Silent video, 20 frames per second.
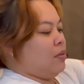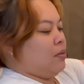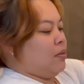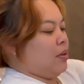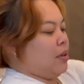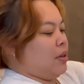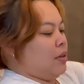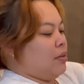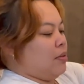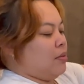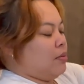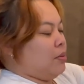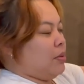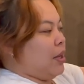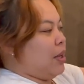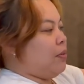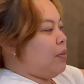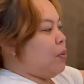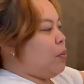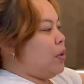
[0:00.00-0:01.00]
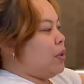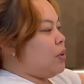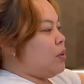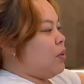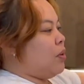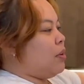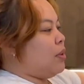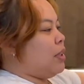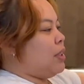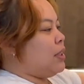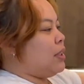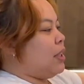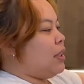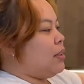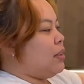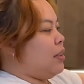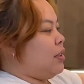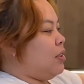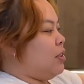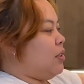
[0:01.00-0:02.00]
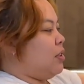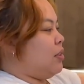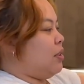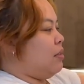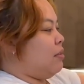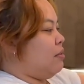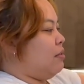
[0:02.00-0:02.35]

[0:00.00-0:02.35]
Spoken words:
Wow. David will talk this on Asia.